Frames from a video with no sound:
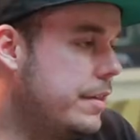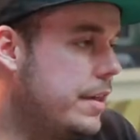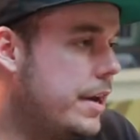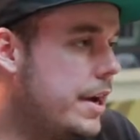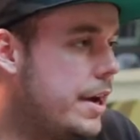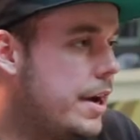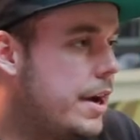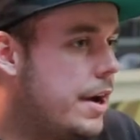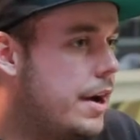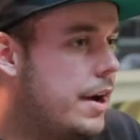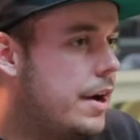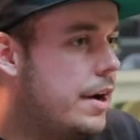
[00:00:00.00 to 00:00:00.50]
and
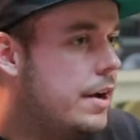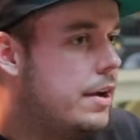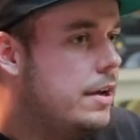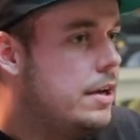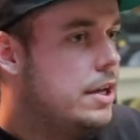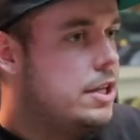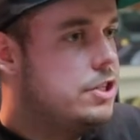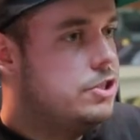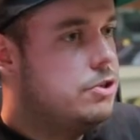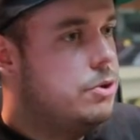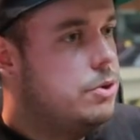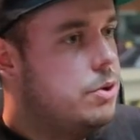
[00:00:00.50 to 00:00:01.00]
there,
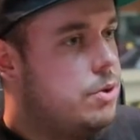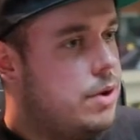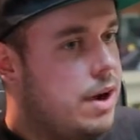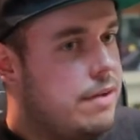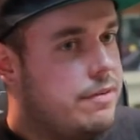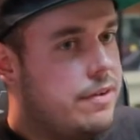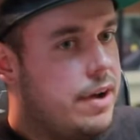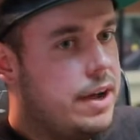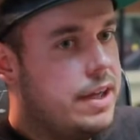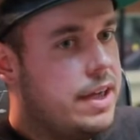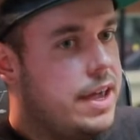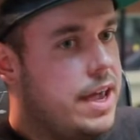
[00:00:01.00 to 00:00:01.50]
doing
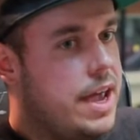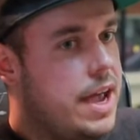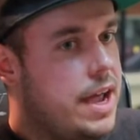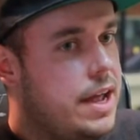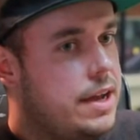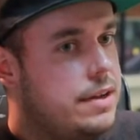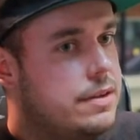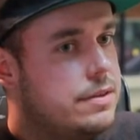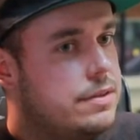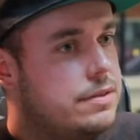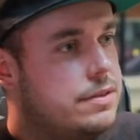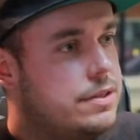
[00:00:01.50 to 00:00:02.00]
whatever I
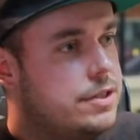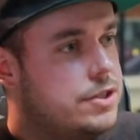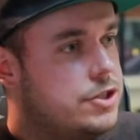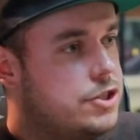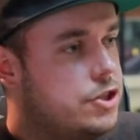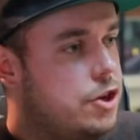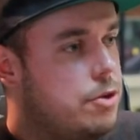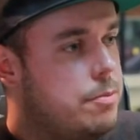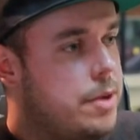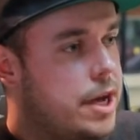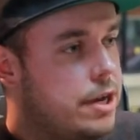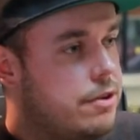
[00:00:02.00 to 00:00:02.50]
can to
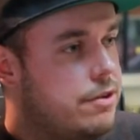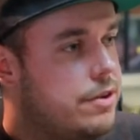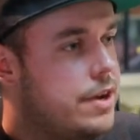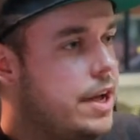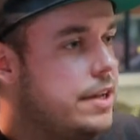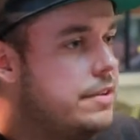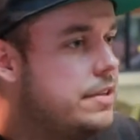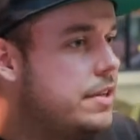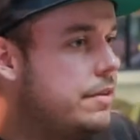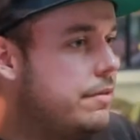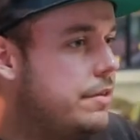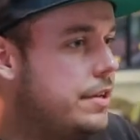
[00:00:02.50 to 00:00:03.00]
show my
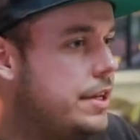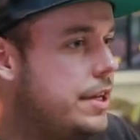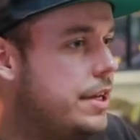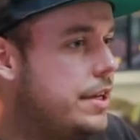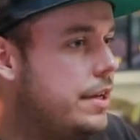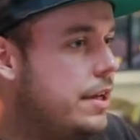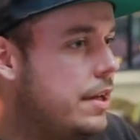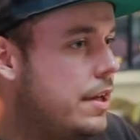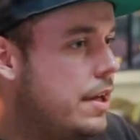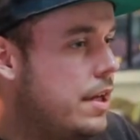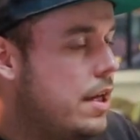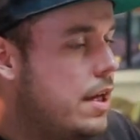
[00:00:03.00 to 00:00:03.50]

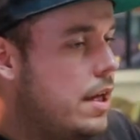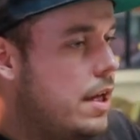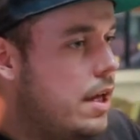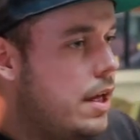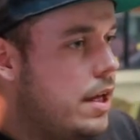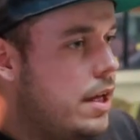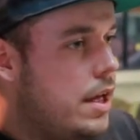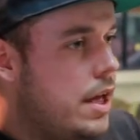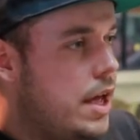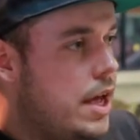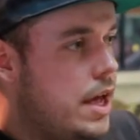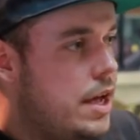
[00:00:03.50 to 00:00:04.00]
creativity
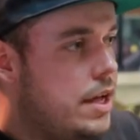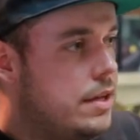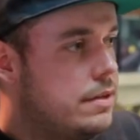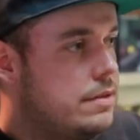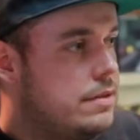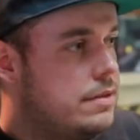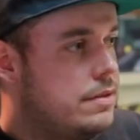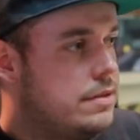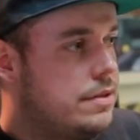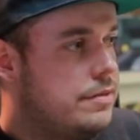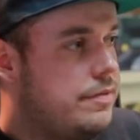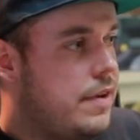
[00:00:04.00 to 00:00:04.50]

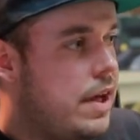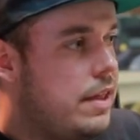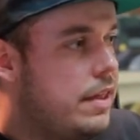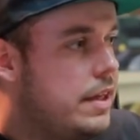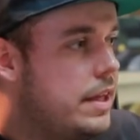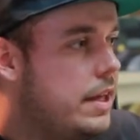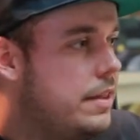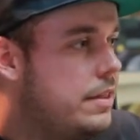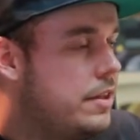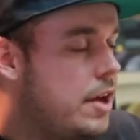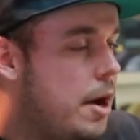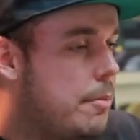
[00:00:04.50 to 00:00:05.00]
and to
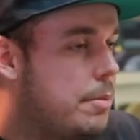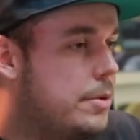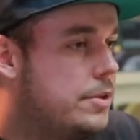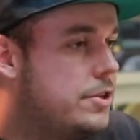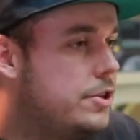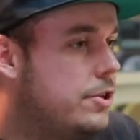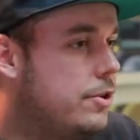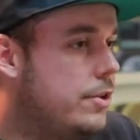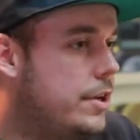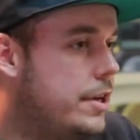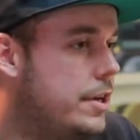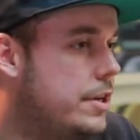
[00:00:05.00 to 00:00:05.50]
finally get the
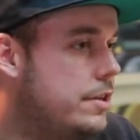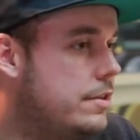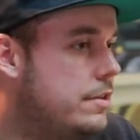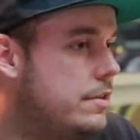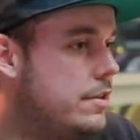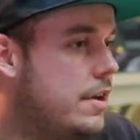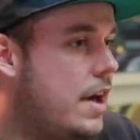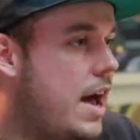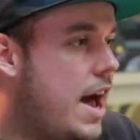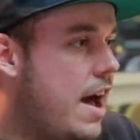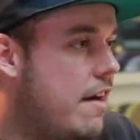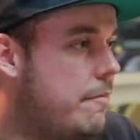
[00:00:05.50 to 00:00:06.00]
opportunity
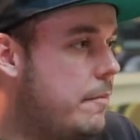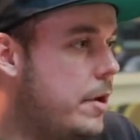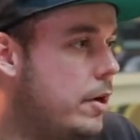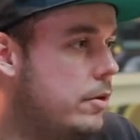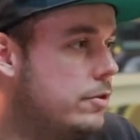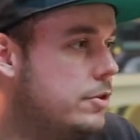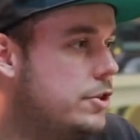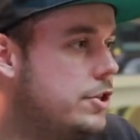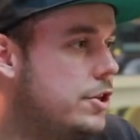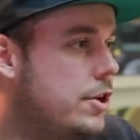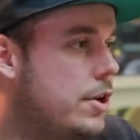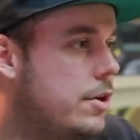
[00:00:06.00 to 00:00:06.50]
to have my
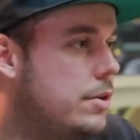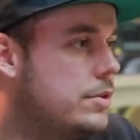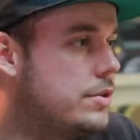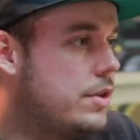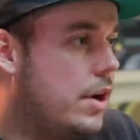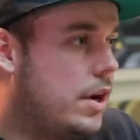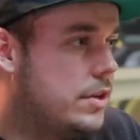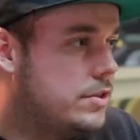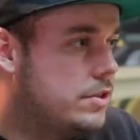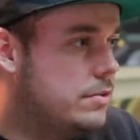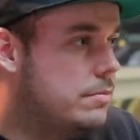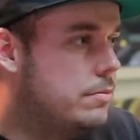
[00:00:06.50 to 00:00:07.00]
own show is
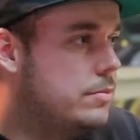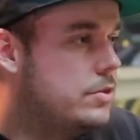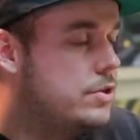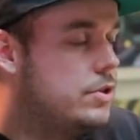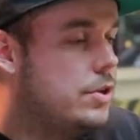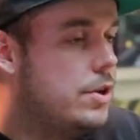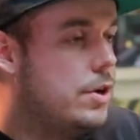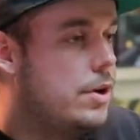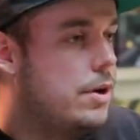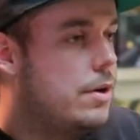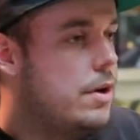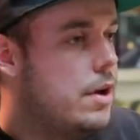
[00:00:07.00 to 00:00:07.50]
awesome.
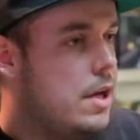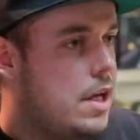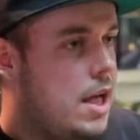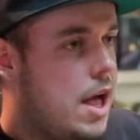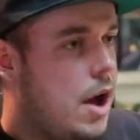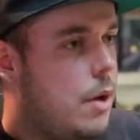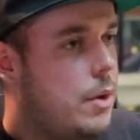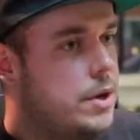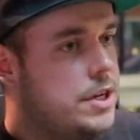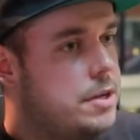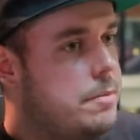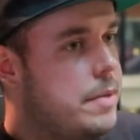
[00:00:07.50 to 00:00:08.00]
So
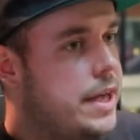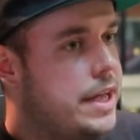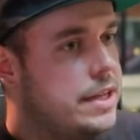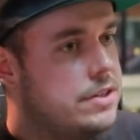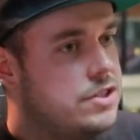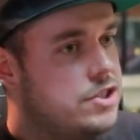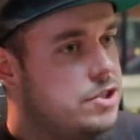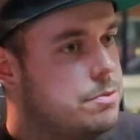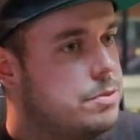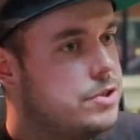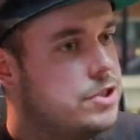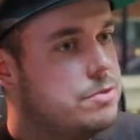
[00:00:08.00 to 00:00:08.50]
I wanted to make
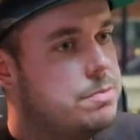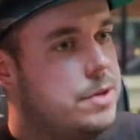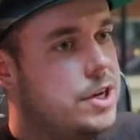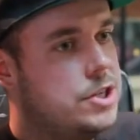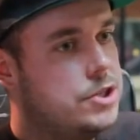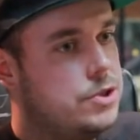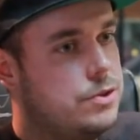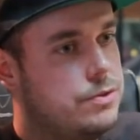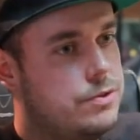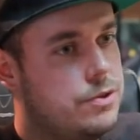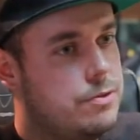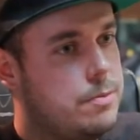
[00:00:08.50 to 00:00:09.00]
it super
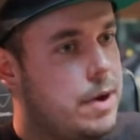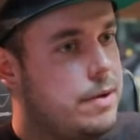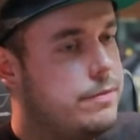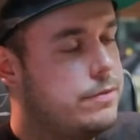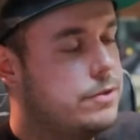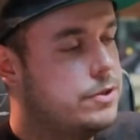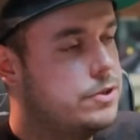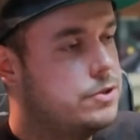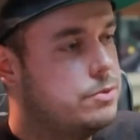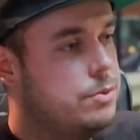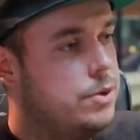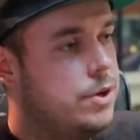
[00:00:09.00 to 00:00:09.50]
special for my
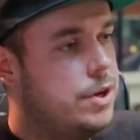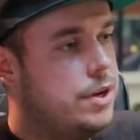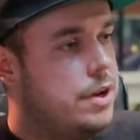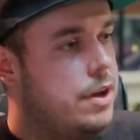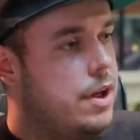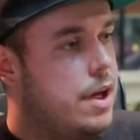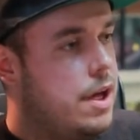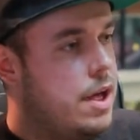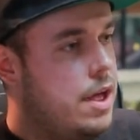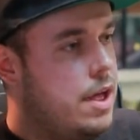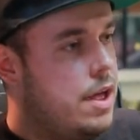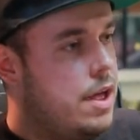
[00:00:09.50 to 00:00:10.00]
first one